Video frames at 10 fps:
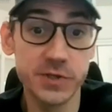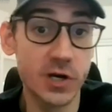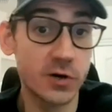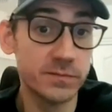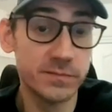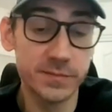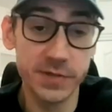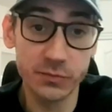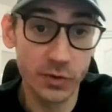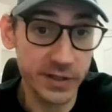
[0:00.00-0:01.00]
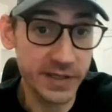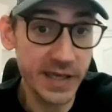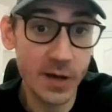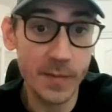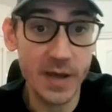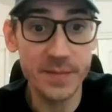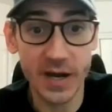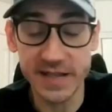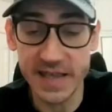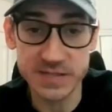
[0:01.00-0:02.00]
you know been working out, my
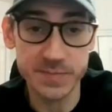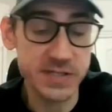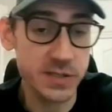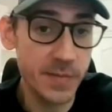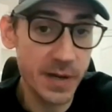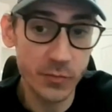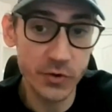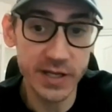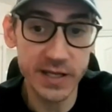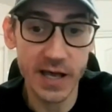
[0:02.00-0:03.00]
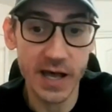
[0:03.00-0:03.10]
body has muscle memory.